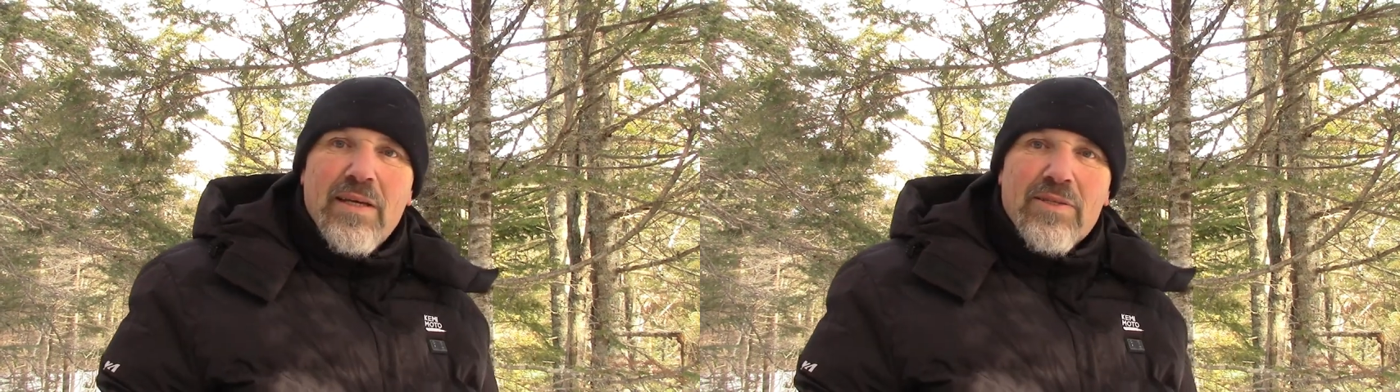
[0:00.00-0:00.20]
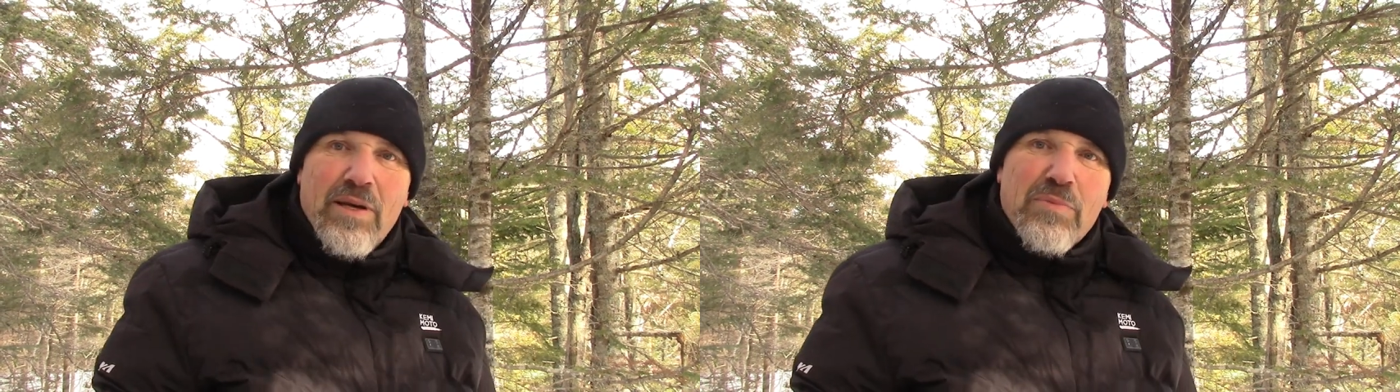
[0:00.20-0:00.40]

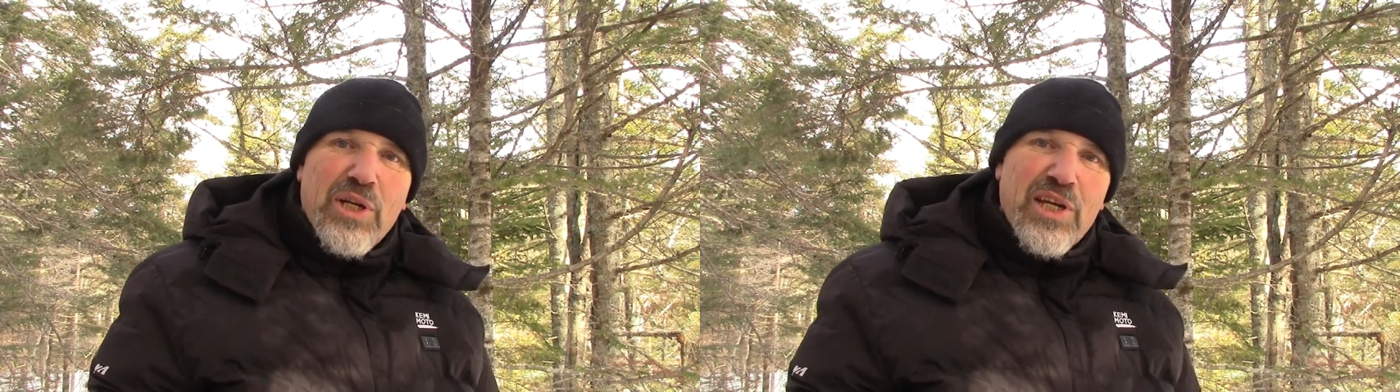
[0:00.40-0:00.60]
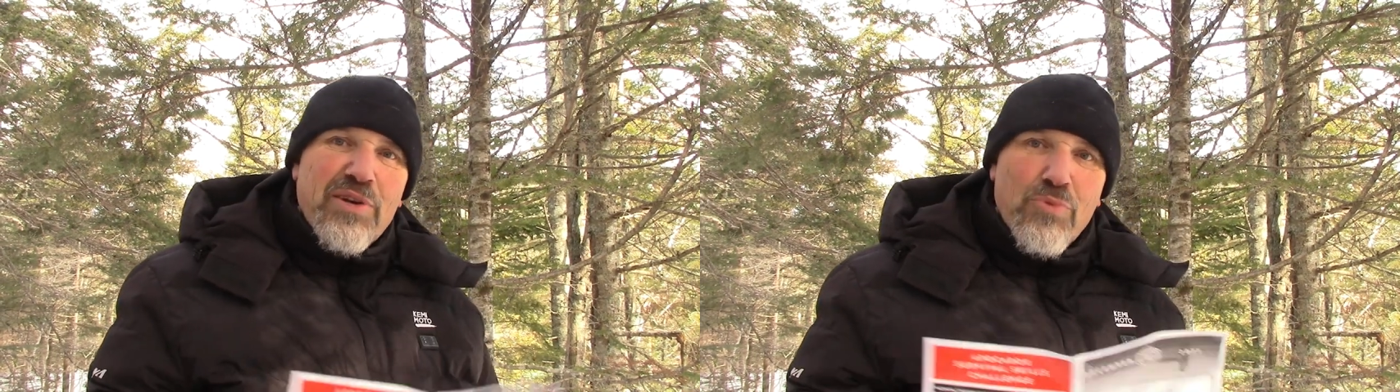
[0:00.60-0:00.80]
I'm
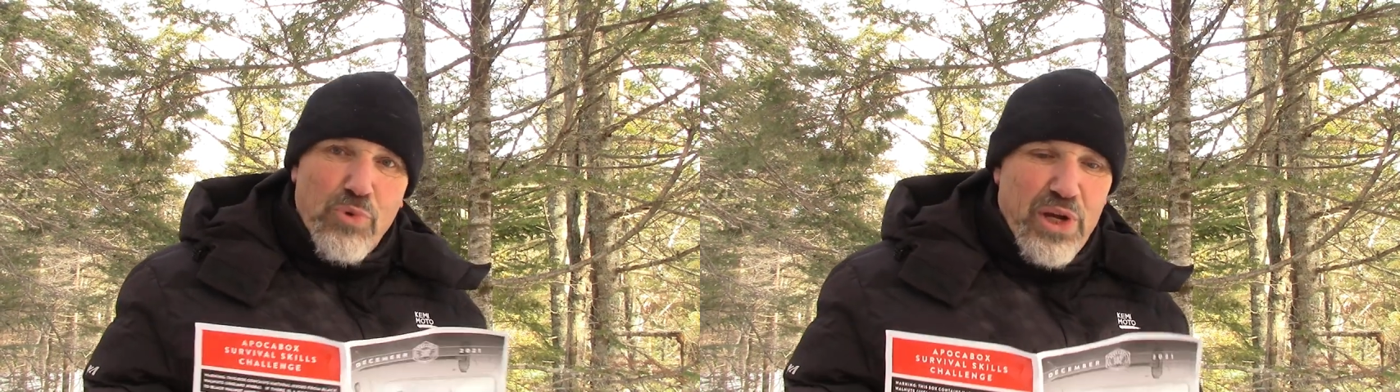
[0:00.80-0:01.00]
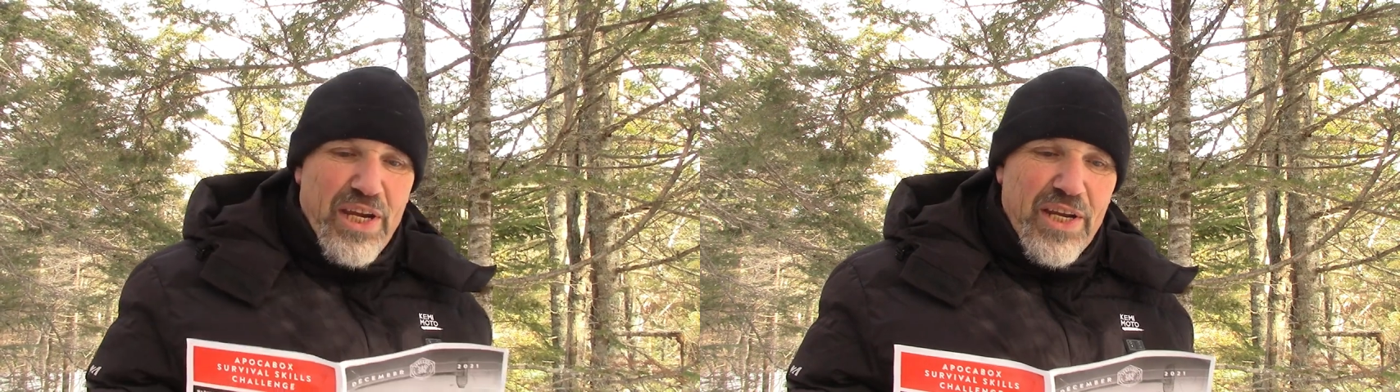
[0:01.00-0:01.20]
going to
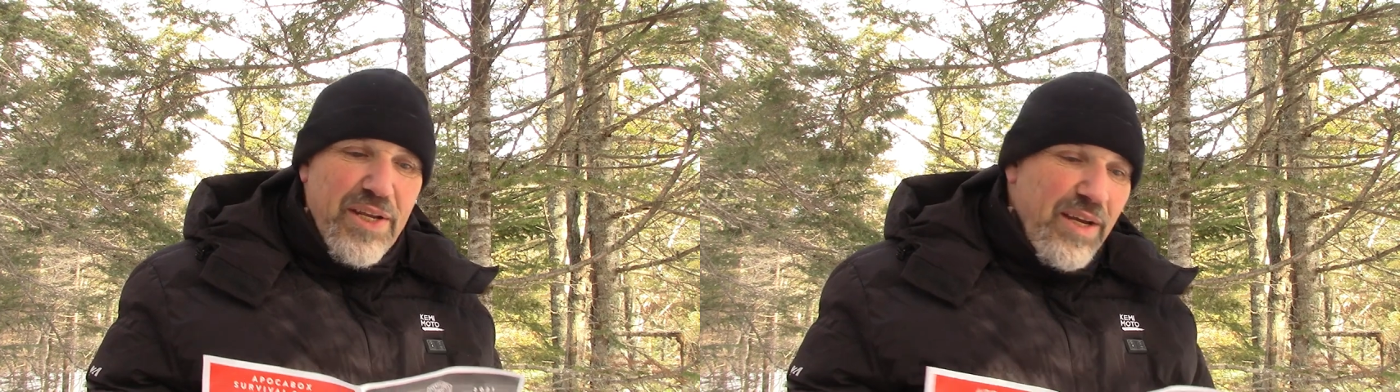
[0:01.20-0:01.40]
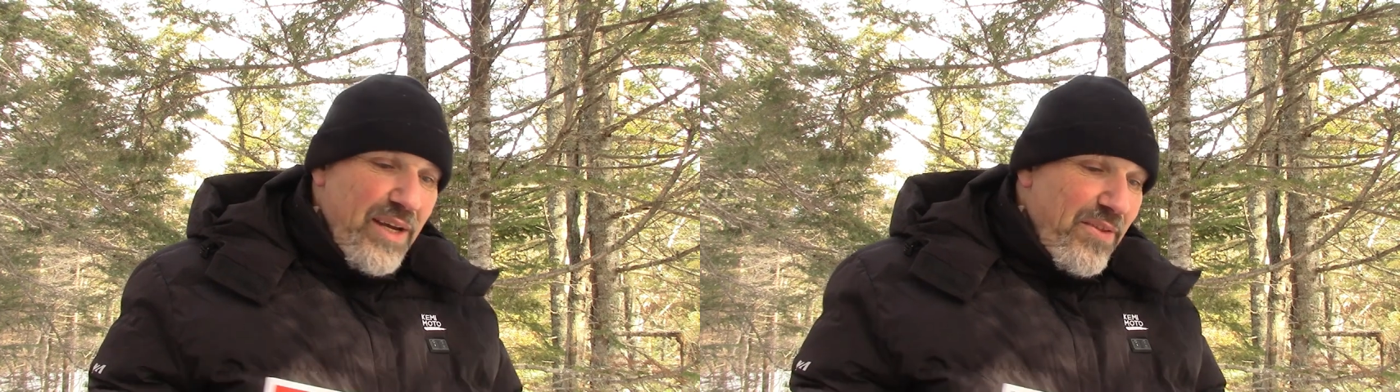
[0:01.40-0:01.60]

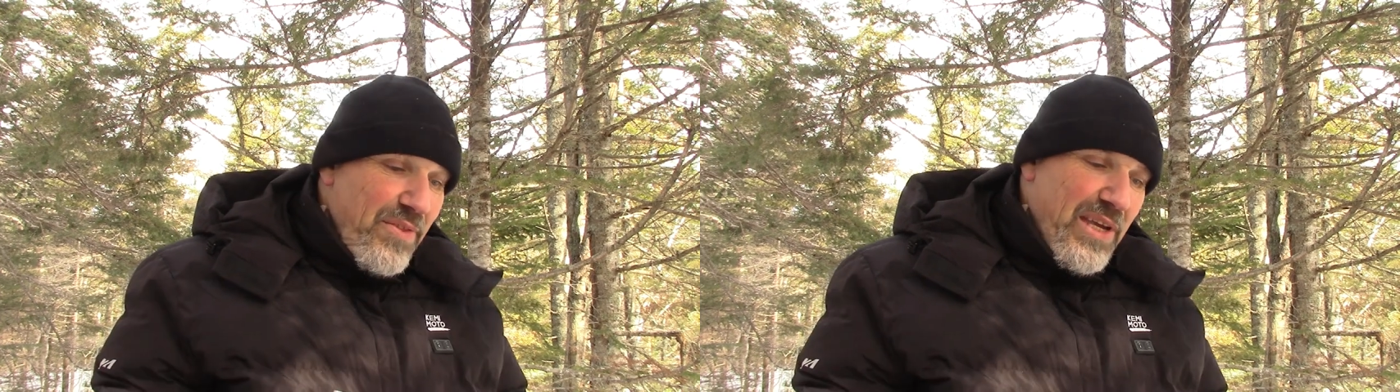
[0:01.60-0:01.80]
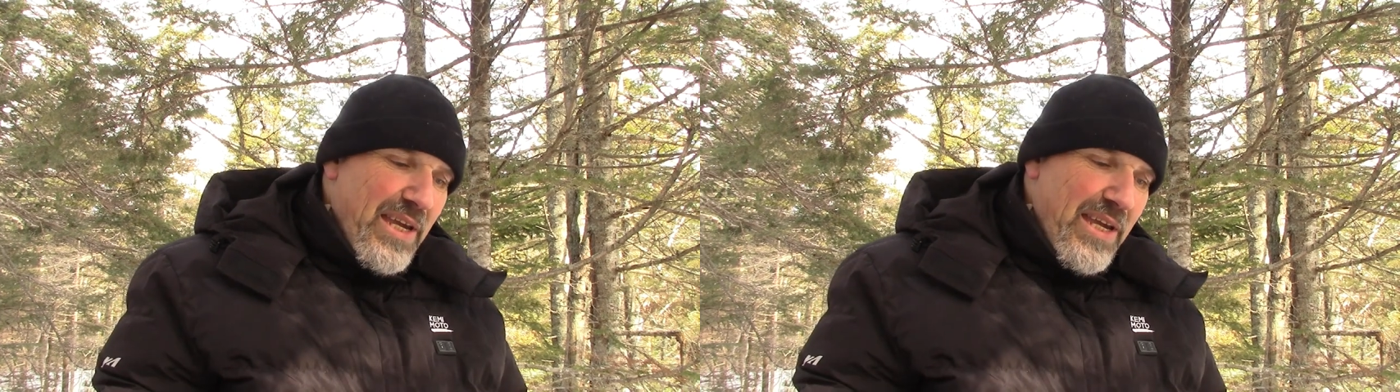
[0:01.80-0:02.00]
read
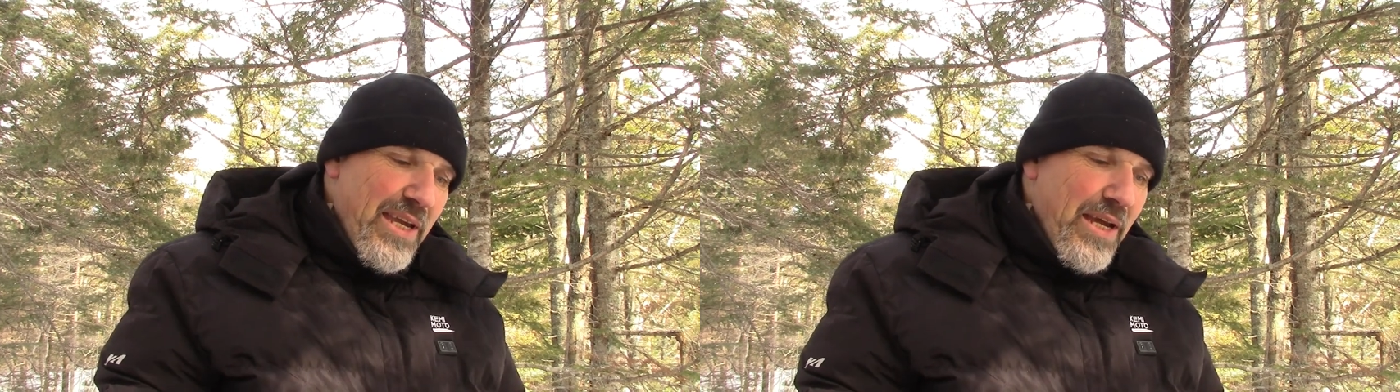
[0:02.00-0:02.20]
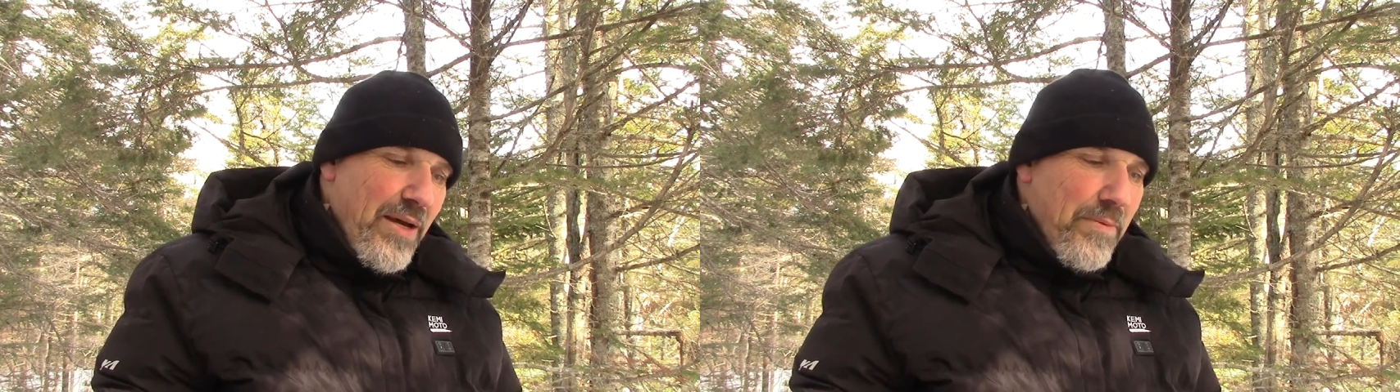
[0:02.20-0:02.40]
the